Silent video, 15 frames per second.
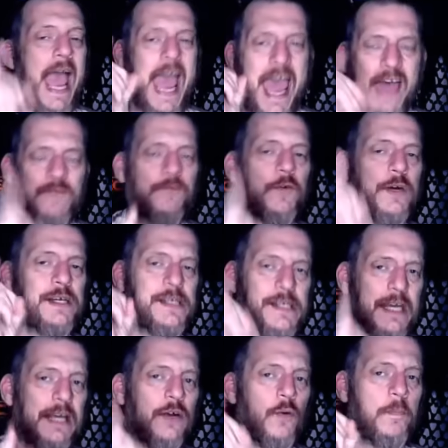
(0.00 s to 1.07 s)
every
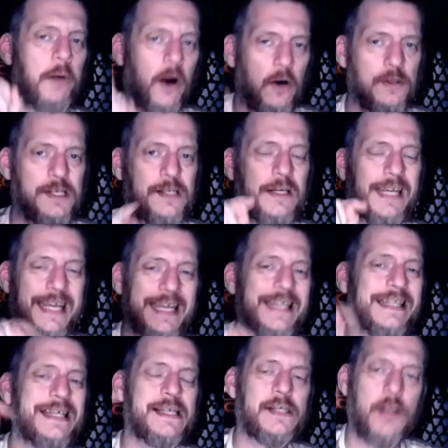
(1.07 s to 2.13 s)
single person
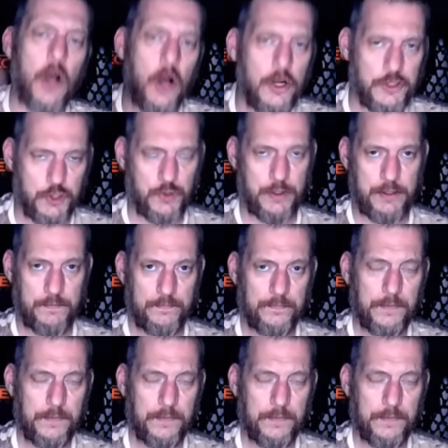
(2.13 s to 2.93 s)
in this country.